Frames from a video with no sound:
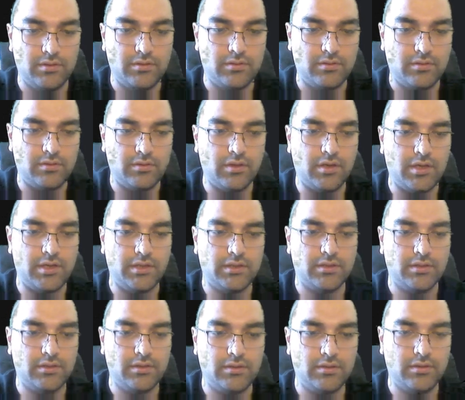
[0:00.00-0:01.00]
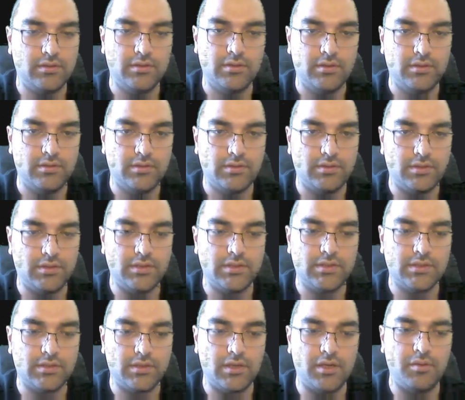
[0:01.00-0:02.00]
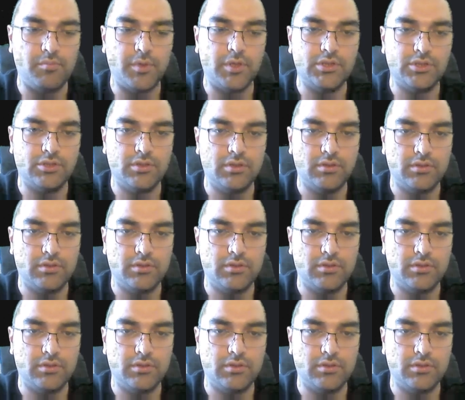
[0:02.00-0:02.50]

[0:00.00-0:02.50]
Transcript: like this image.